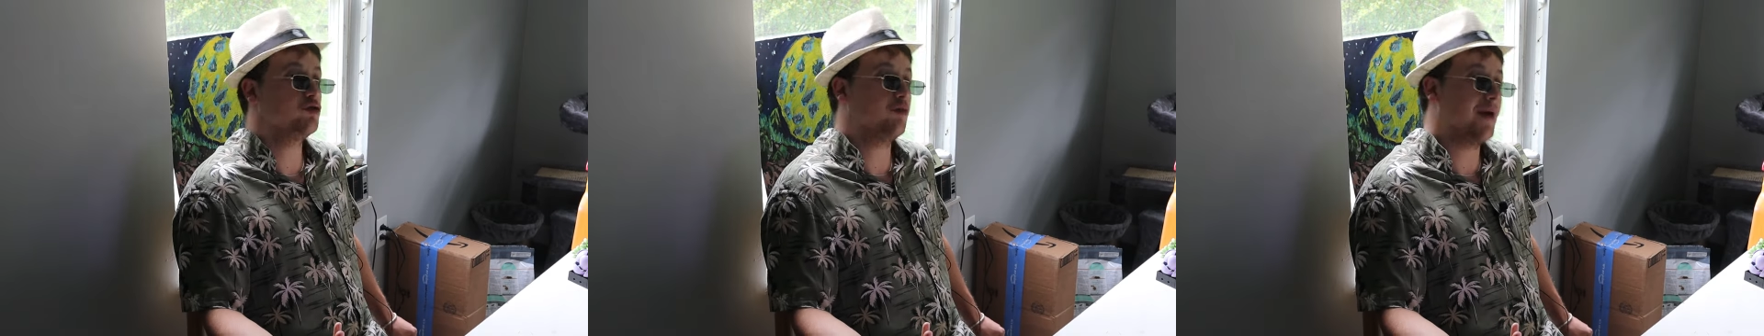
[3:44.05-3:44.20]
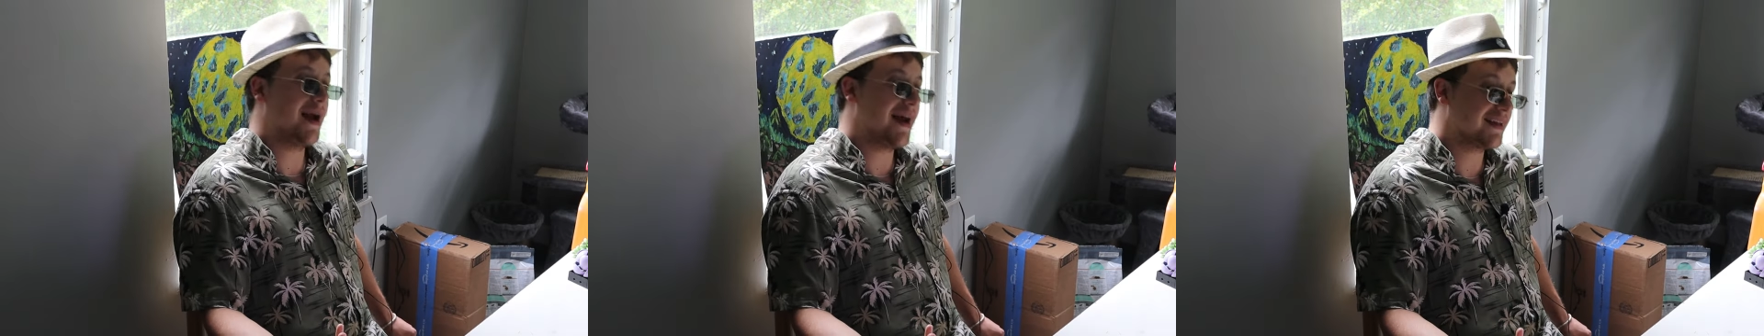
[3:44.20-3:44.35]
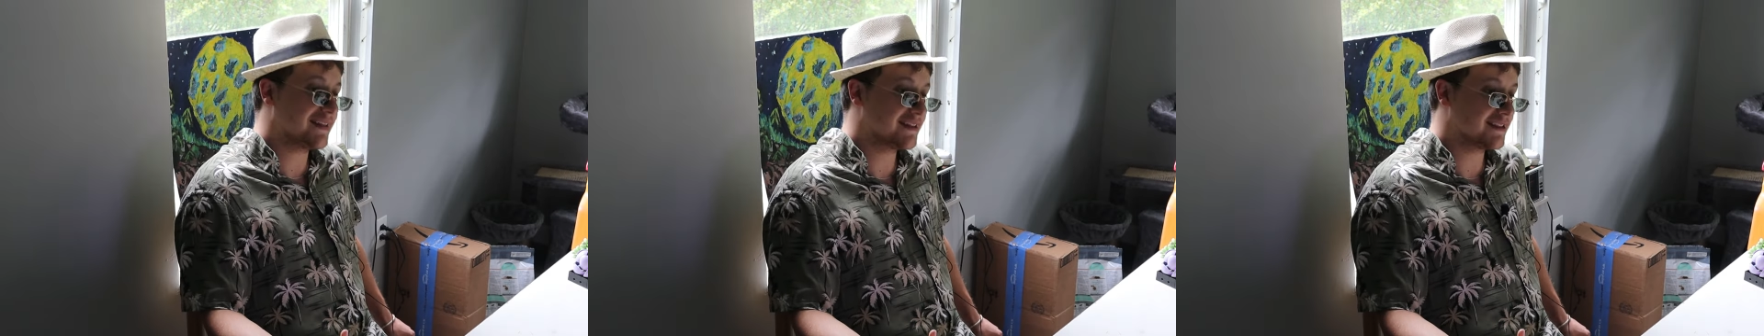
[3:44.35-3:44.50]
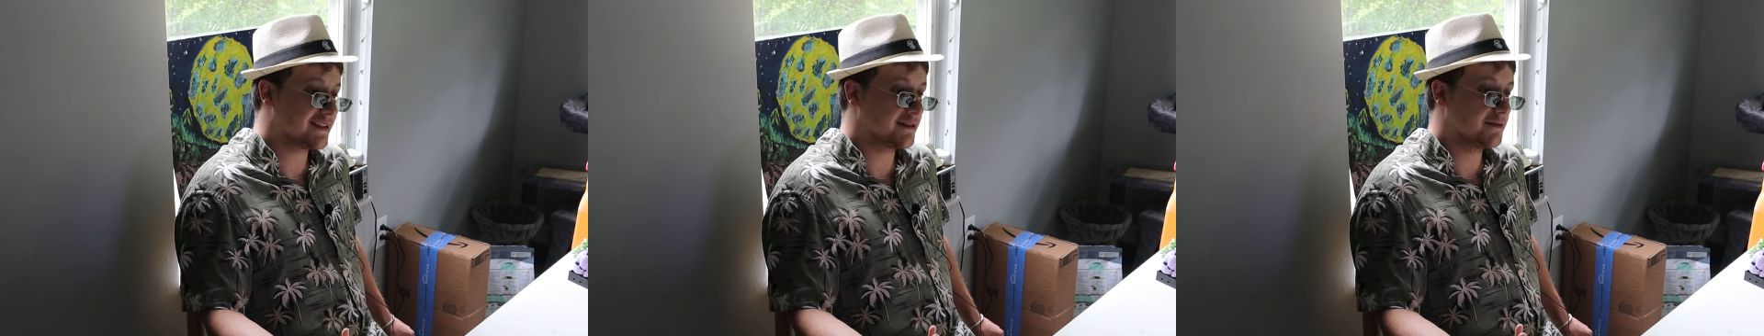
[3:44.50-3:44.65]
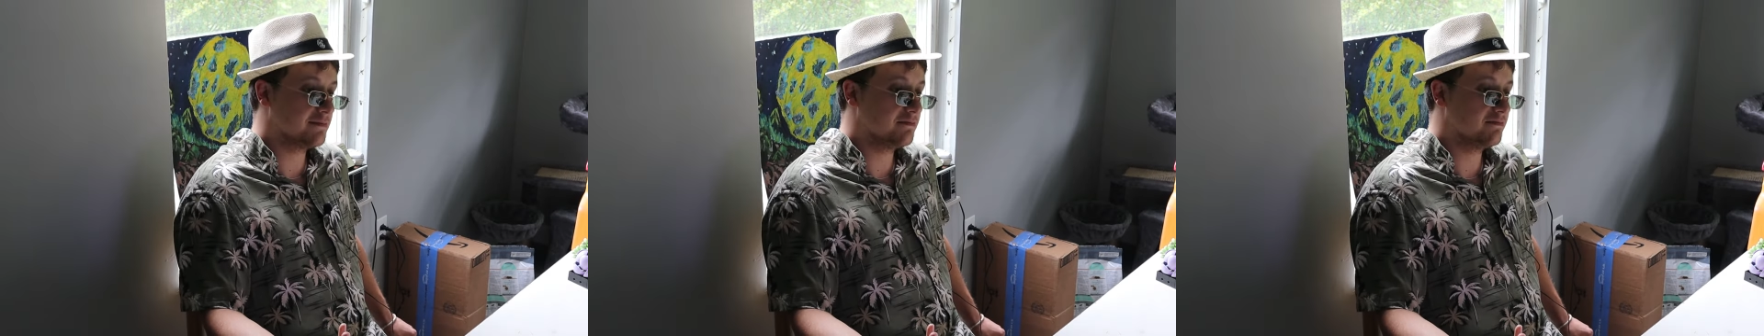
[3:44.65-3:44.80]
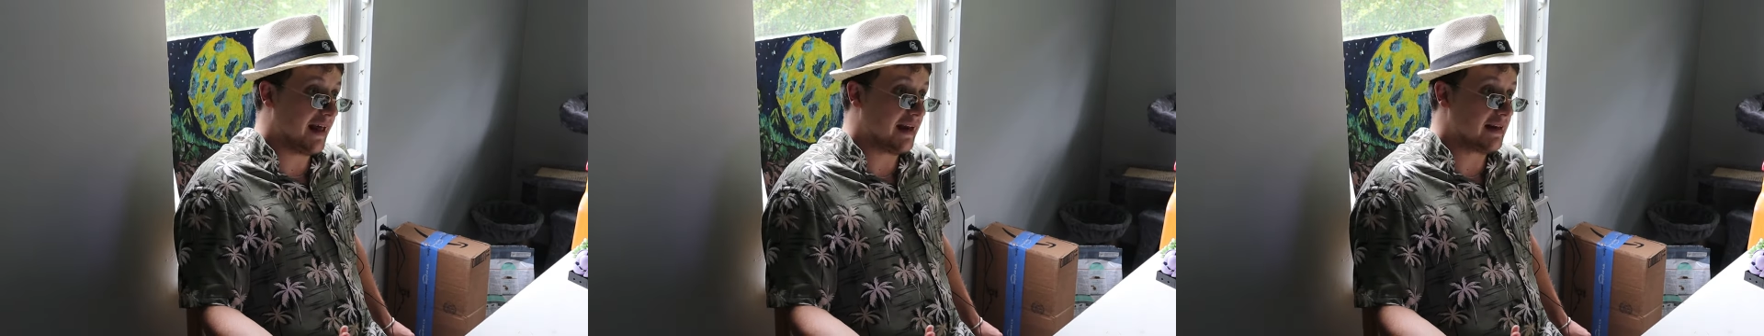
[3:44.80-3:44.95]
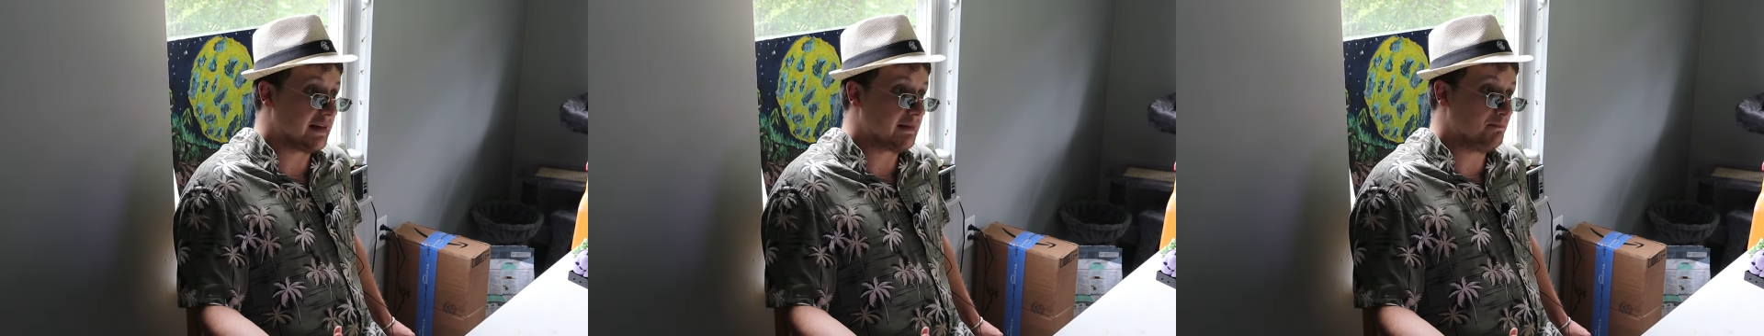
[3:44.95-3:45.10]
address
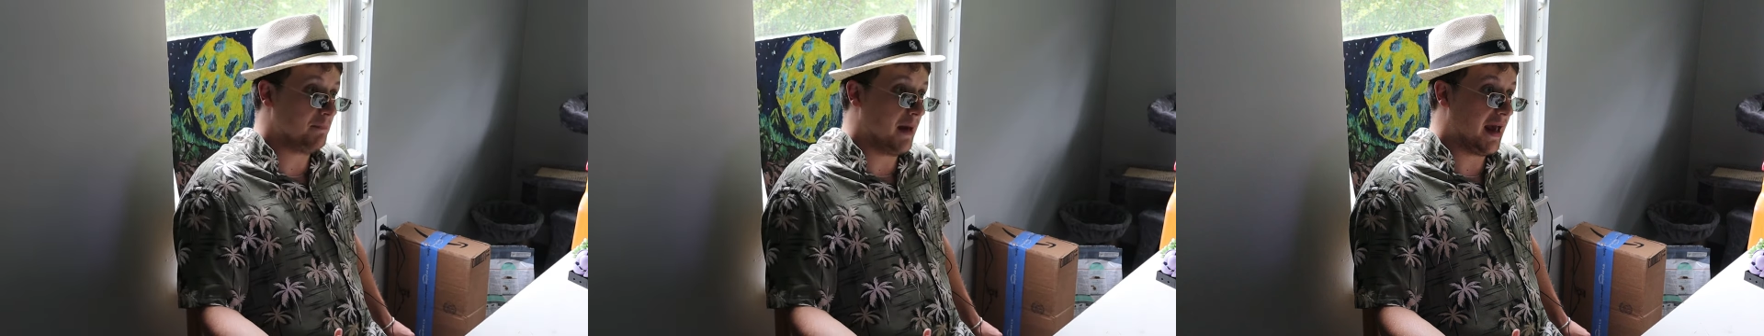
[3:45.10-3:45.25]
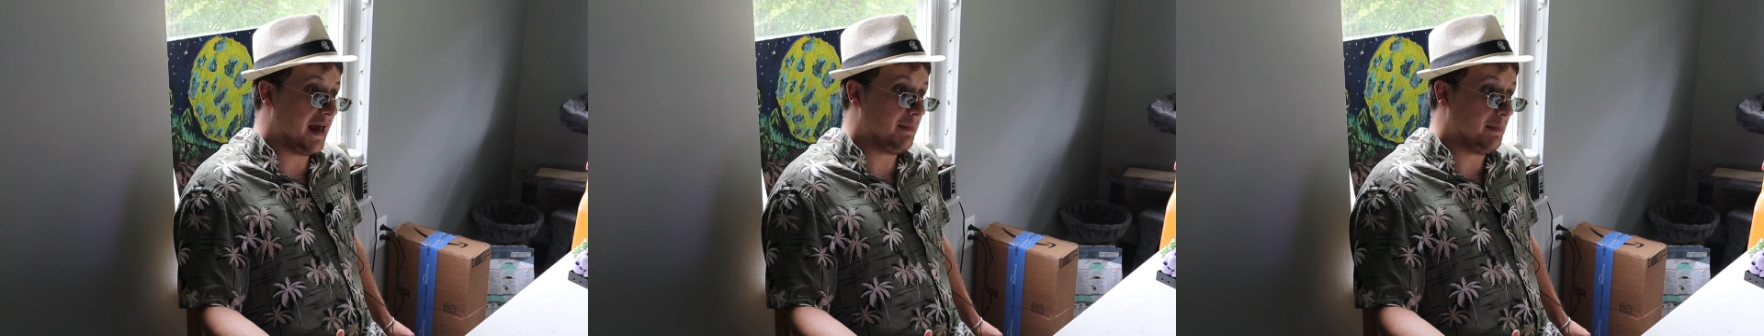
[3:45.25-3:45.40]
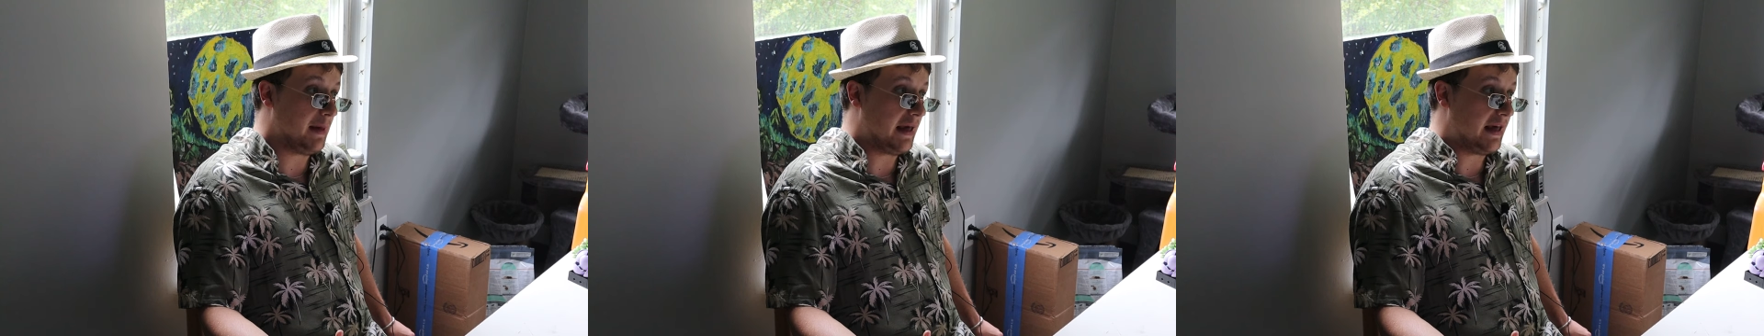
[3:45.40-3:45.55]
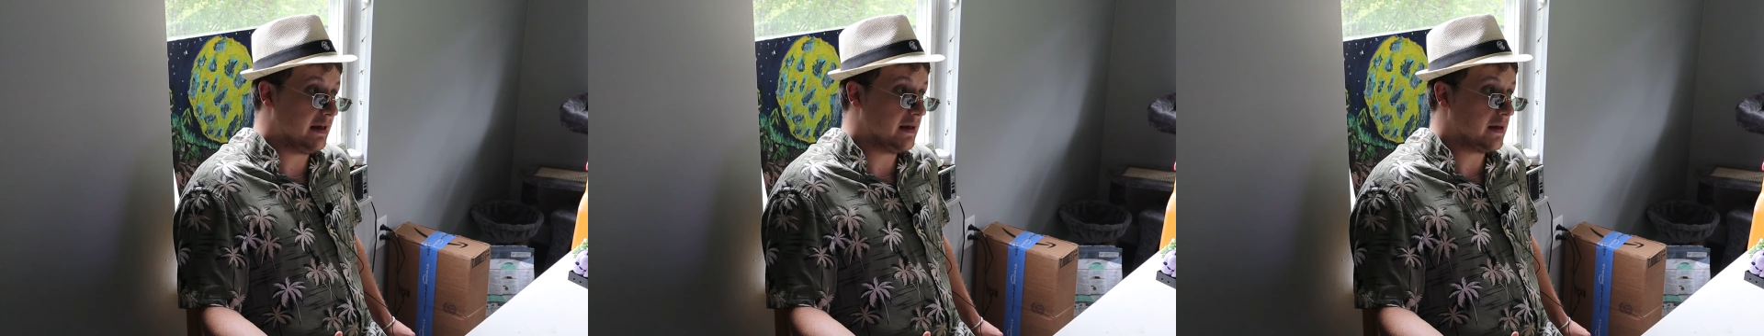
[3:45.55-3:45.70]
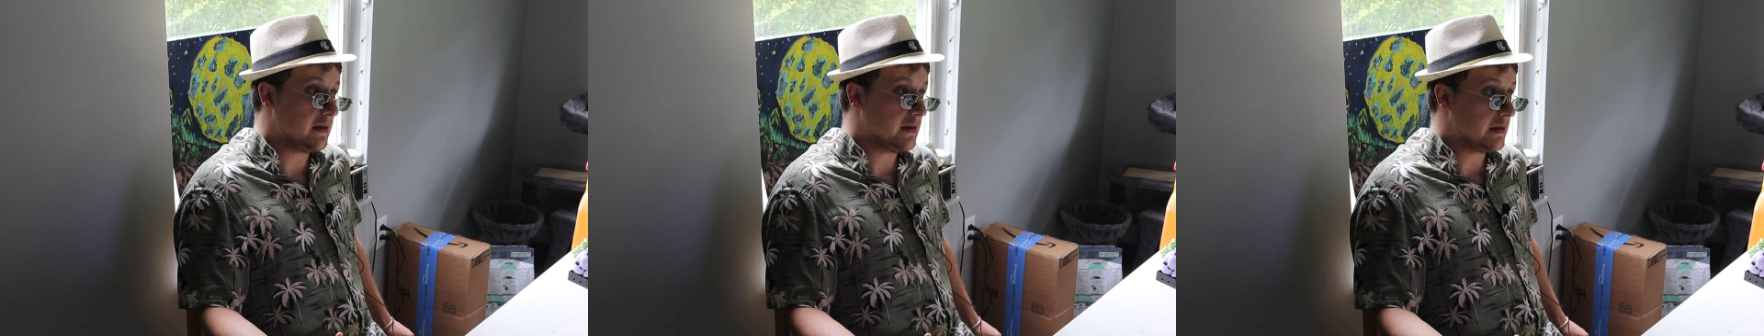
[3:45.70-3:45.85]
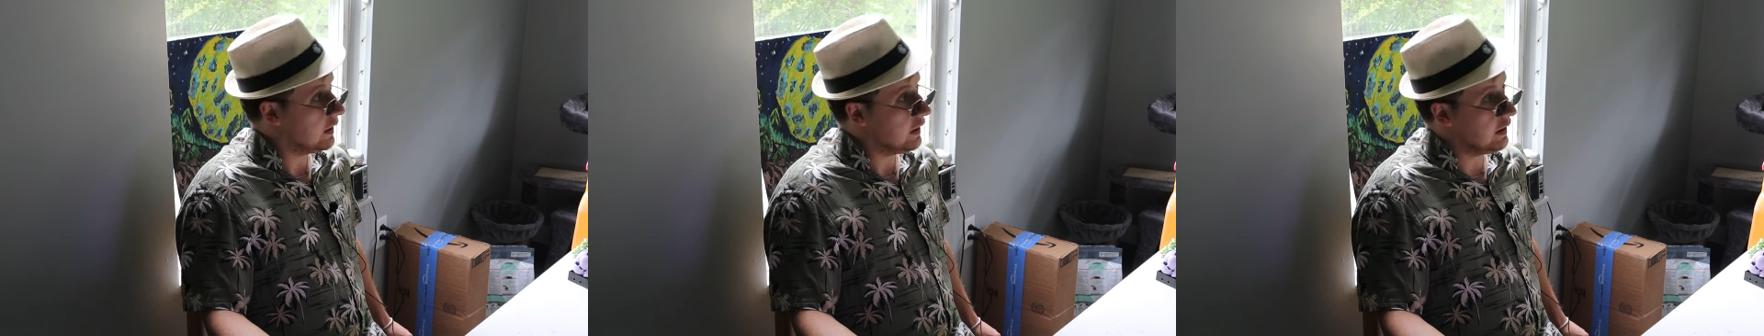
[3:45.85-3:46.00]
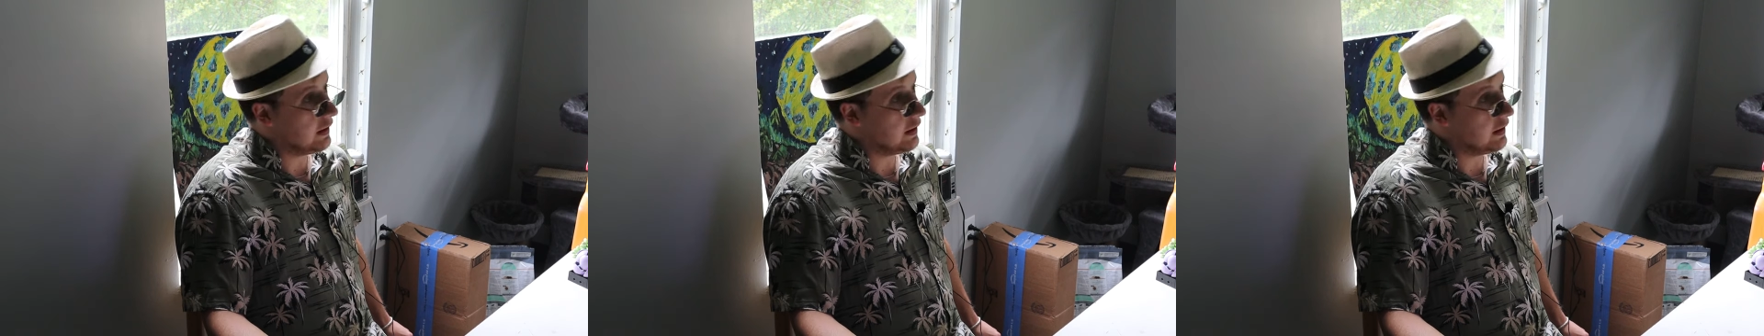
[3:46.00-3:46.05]
and maybe